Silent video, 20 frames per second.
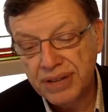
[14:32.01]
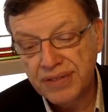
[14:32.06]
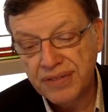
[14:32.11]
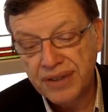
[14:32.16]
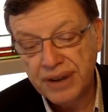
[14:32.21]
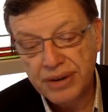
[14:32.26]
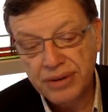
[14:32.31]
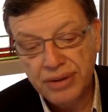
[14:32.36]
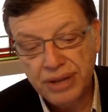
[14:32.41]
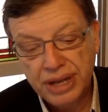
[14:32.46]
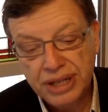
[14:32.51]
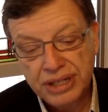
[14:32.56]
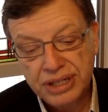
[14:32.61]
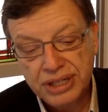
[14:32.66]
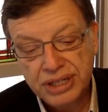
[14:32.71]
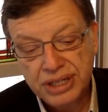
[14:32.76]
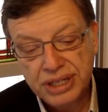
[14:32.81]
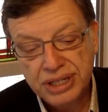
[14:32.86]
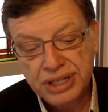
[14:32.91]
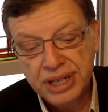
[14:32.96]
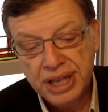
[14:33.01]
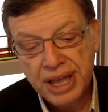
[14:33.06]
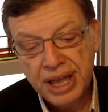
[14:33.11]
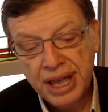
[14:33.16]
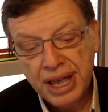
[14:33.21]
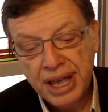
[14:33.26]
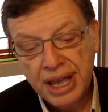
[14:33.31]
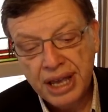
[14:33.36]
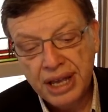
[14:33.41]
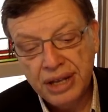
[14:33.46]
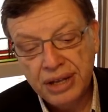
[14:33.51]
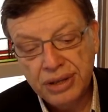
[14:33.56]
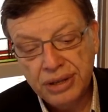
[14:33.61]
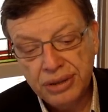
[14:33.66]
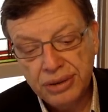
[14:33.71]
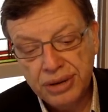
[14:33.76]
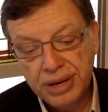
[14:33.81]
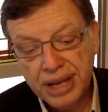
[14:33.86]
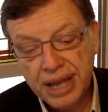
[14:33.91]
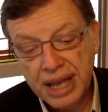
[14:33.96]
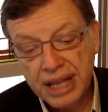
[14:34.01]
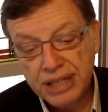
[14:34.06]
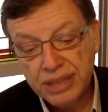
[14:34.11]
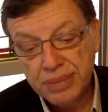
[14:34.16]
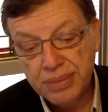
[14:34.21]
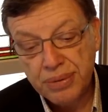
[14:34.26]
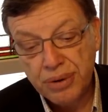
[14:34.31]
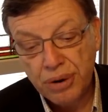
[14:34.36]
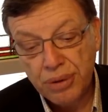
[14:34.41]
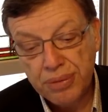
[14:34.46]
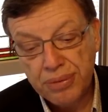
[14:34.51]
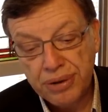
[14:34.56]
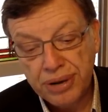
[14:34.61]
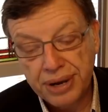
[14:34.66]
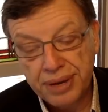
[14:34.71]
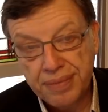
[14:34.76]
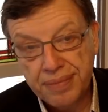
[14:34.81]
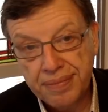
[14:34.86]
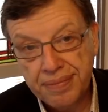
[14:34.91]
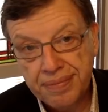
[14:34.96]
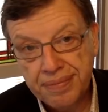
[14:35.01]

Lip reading: of federal agencies, including, as appropriate,